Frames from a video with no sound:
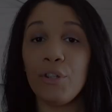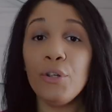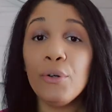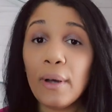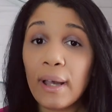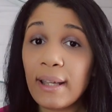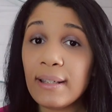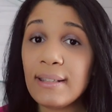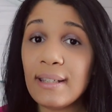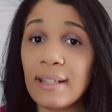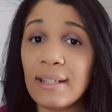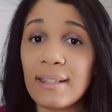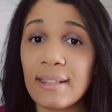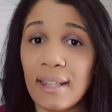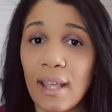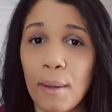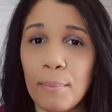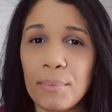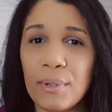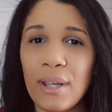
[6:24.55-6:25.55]
You had to
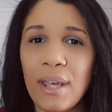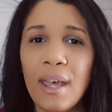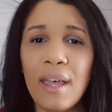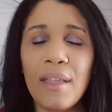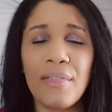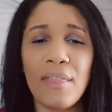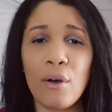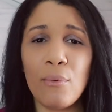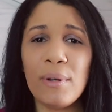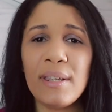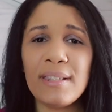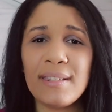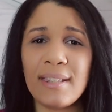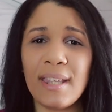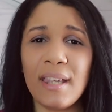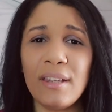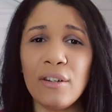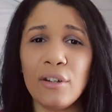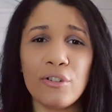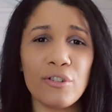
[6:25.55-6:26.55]
accept that we
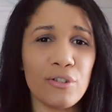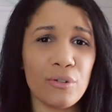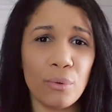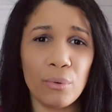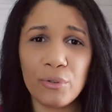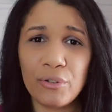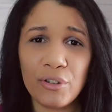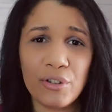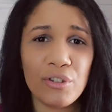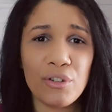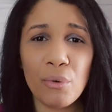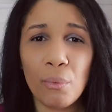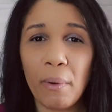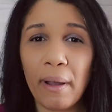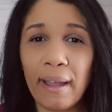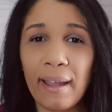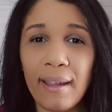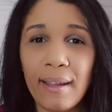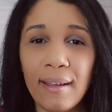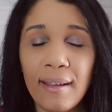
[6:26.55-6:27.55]
send our soldiers
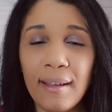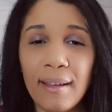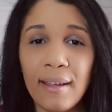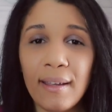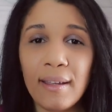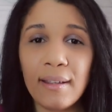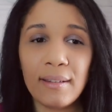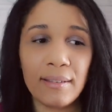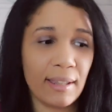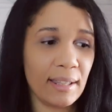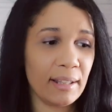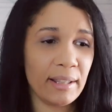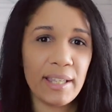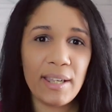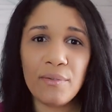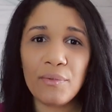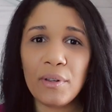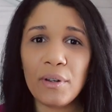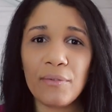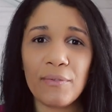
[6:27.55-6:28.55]
away, they
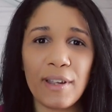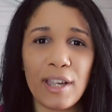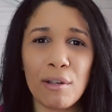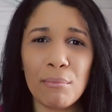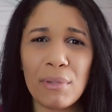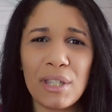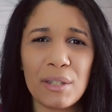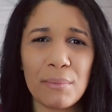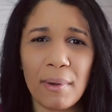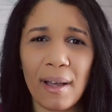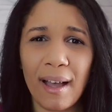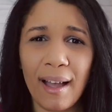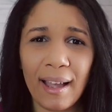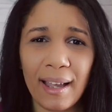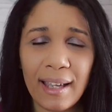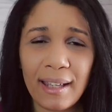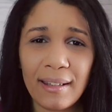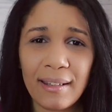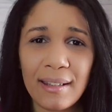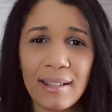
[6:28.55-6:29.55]
leave their families
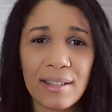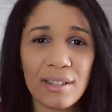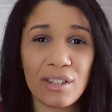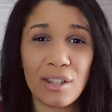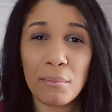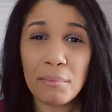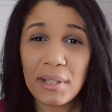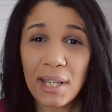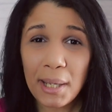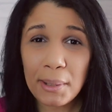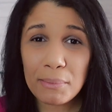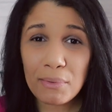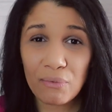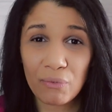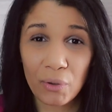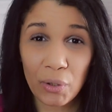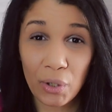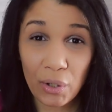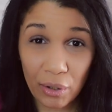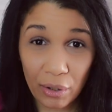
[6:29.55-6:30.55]
behind, sometimes
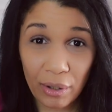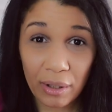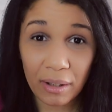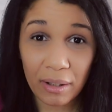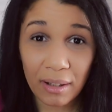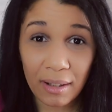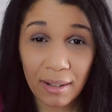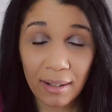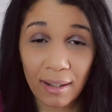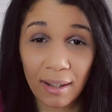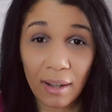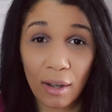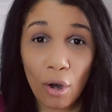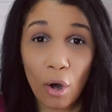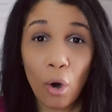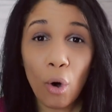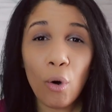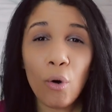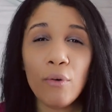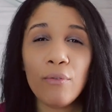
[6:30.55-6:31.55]
for good,
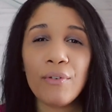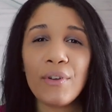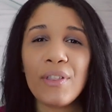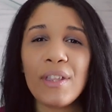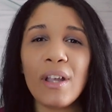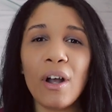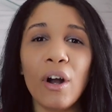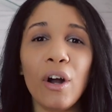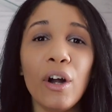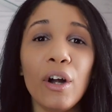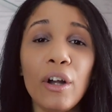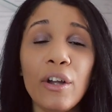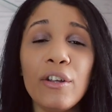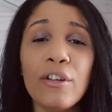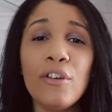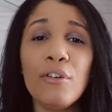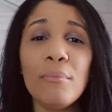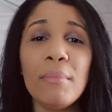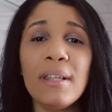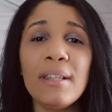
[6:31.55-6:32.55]
over the
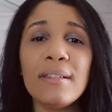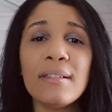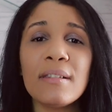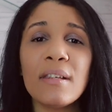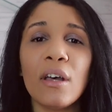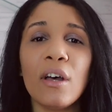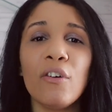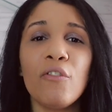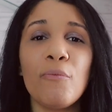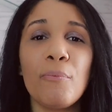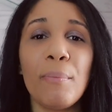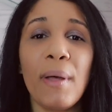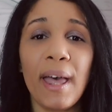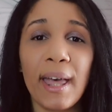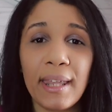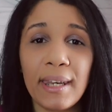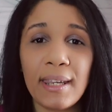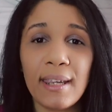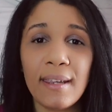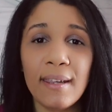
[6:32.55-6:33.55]
arguments of
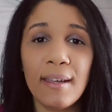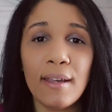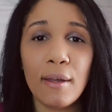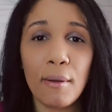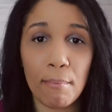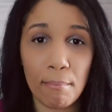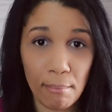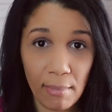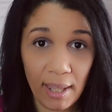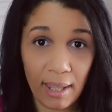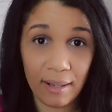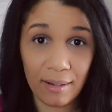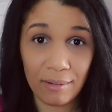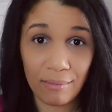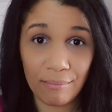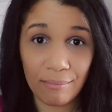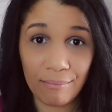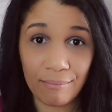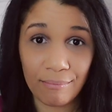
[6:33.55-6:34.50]
petty men.